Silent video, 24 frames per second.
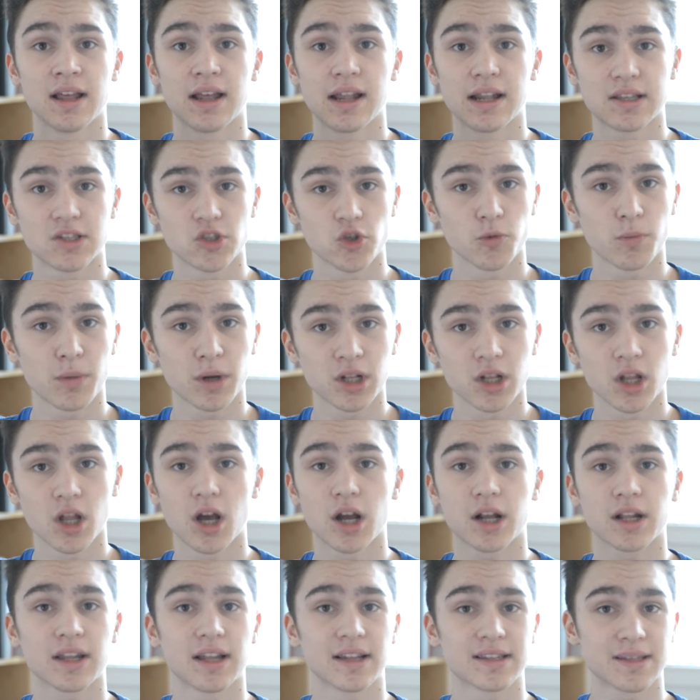It's super
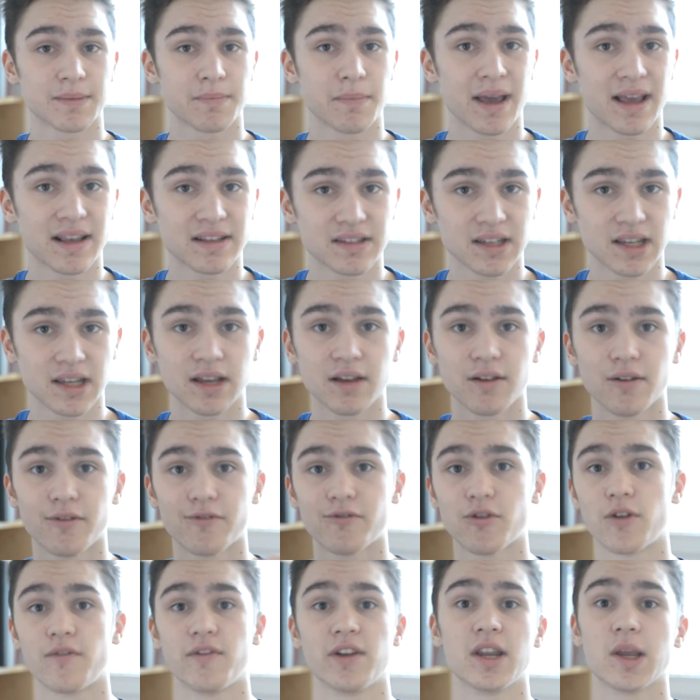clocked, it's amazing
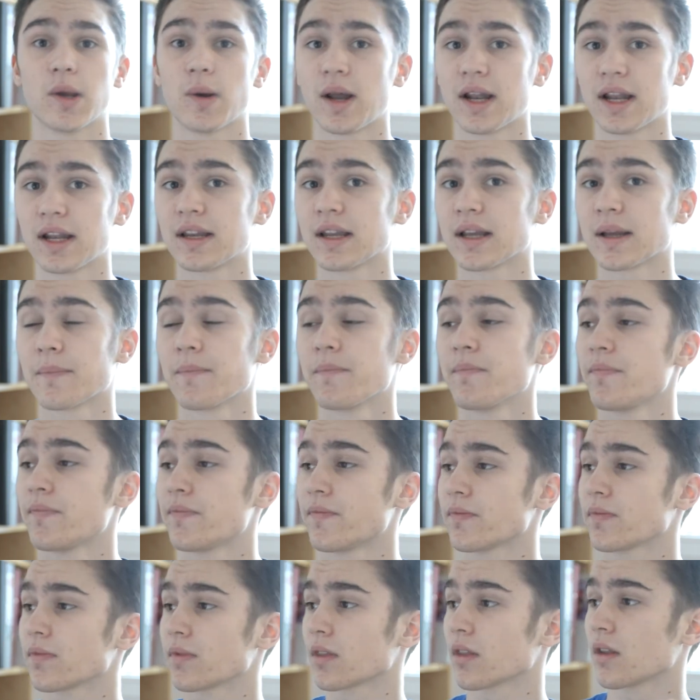for video editing.
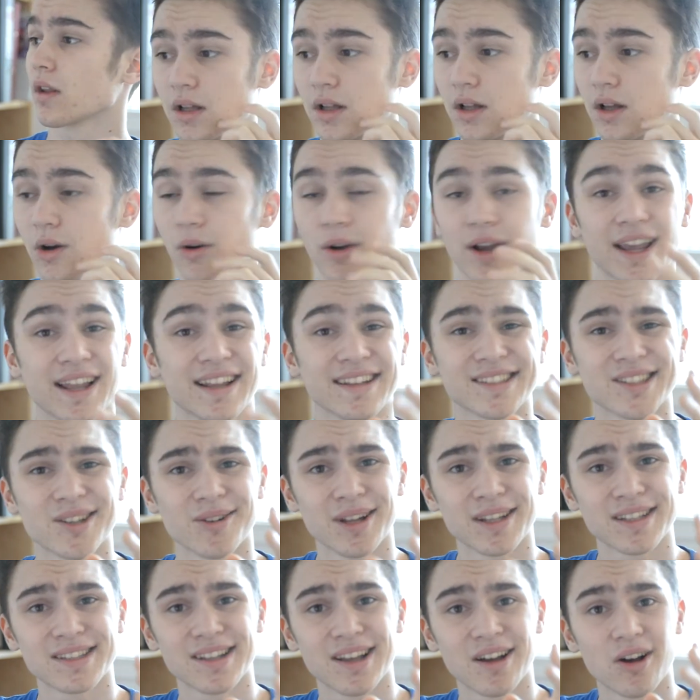Okay,
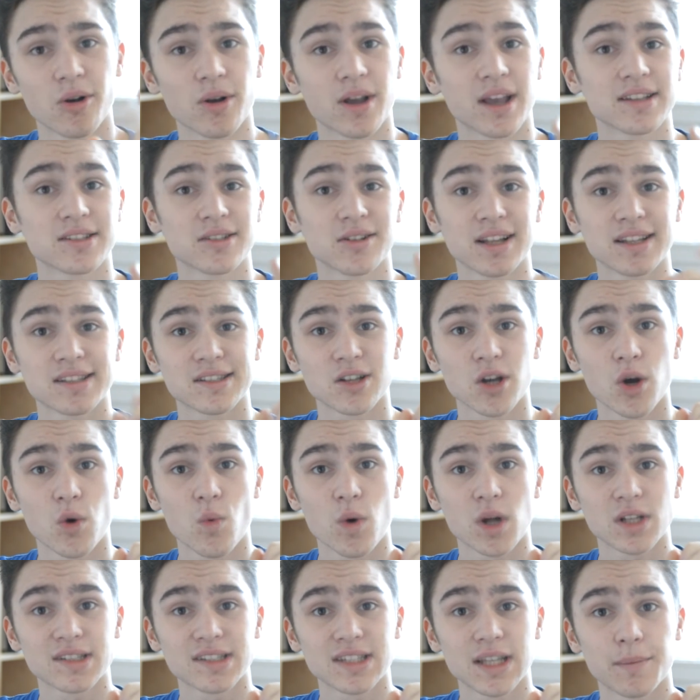so let's go
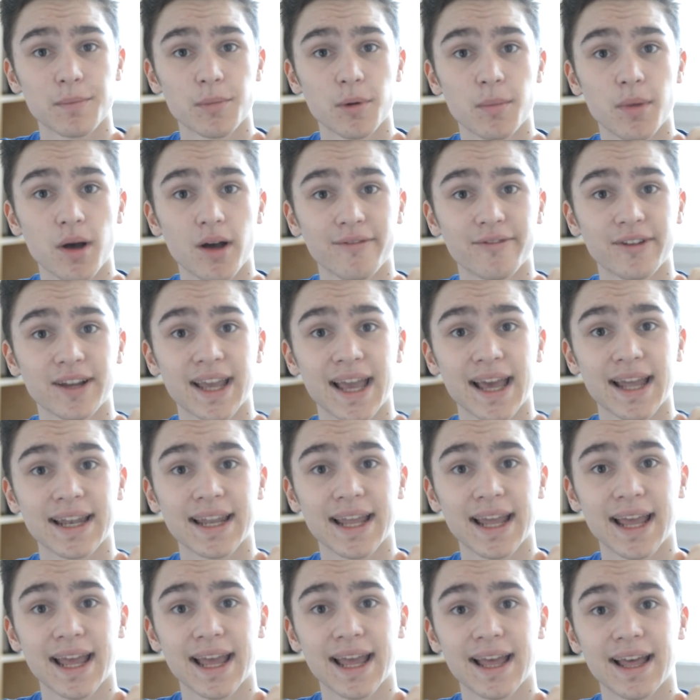one step above again,
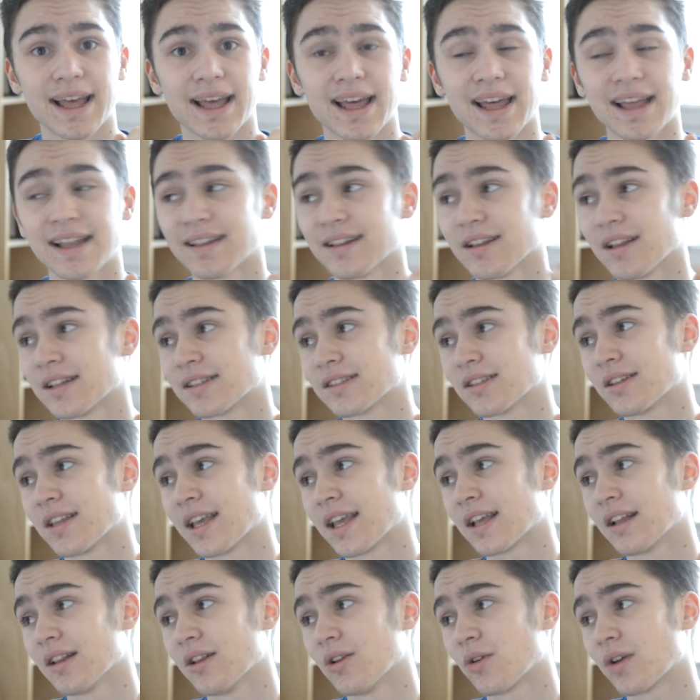and let's
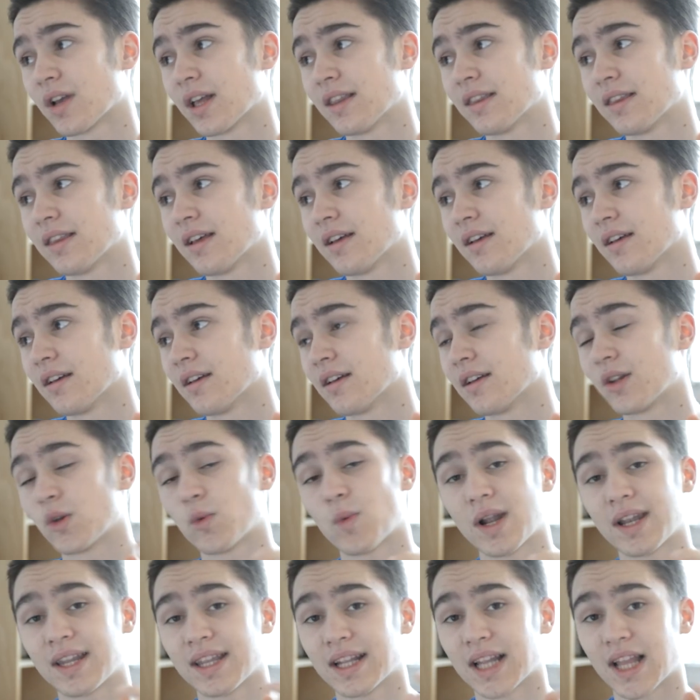take a look at the
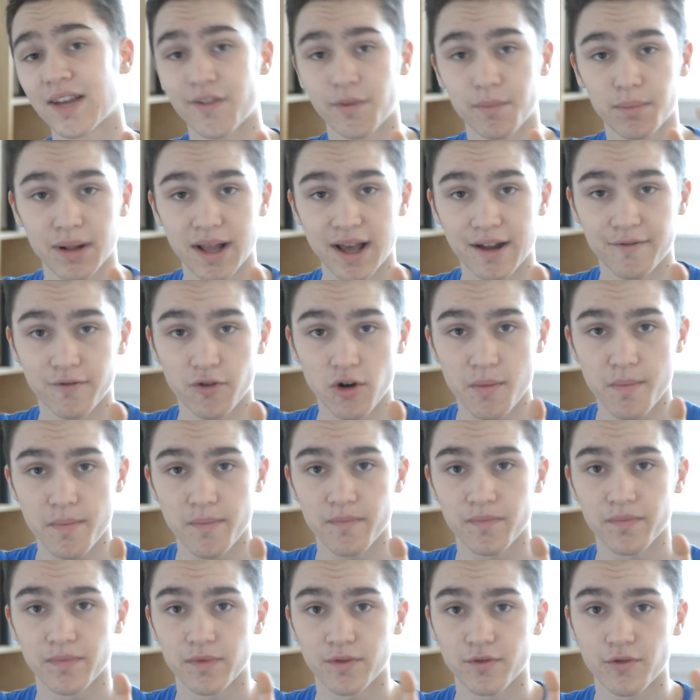2011 platform.
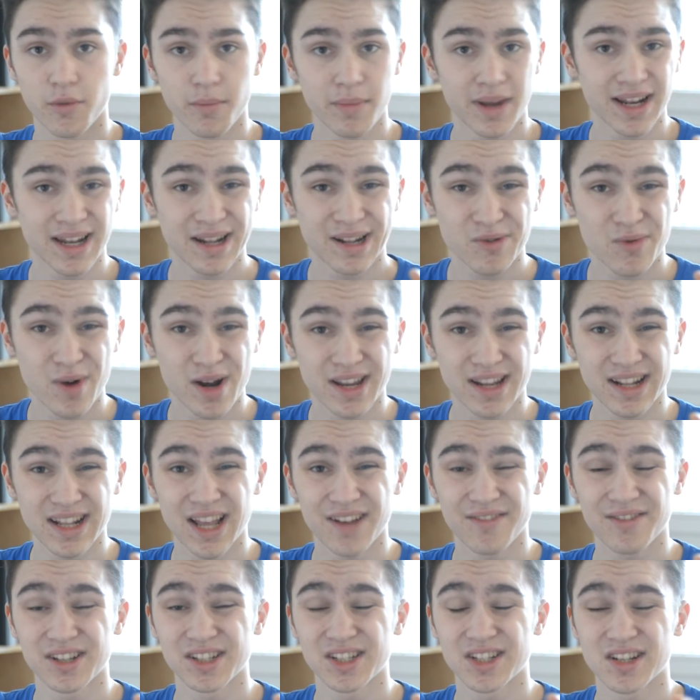For me, the
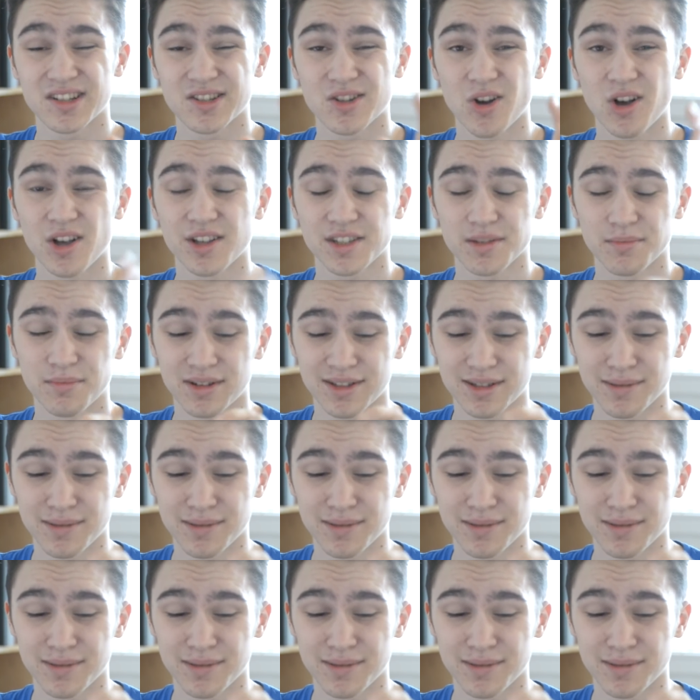2011 is just awesome.